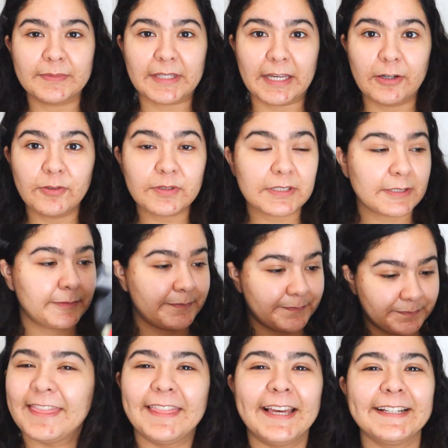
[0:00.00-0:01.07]
out.
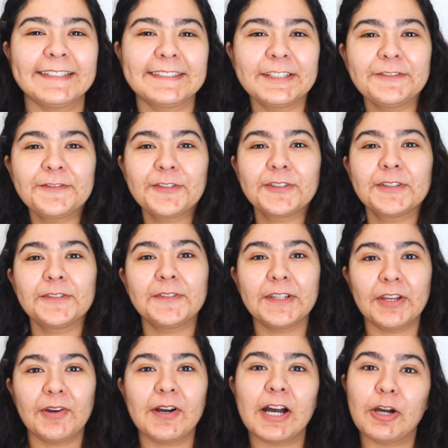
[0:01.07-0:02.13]
That is it for this
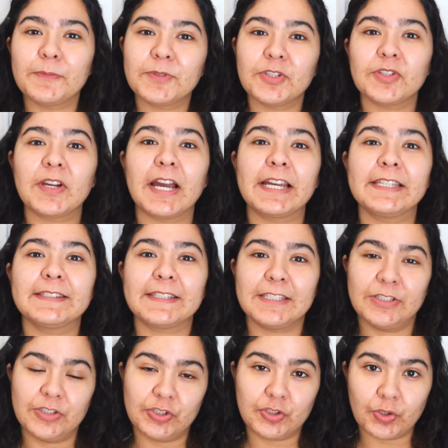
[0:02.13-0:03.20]
video. I hope you guys
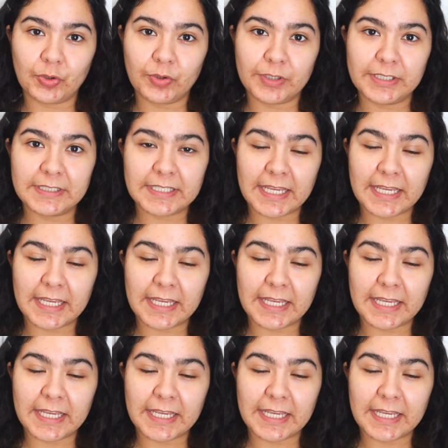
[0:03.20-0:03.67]
enjoyed.